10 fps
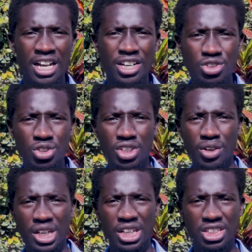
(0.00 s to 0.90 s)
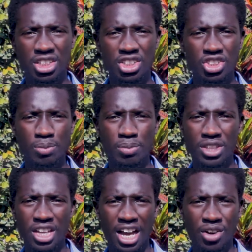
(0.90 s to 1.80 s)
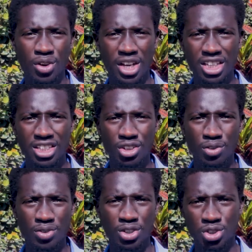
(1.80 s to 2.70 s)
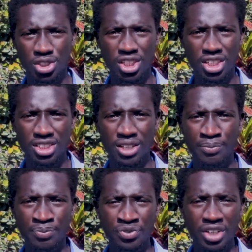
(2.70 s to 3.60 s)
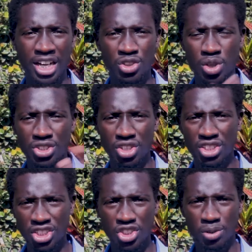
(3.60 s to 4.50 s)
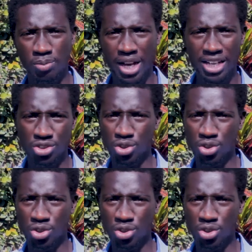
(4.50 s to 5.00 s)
Resource allocation is simply the allocating of resources to a strategic plan.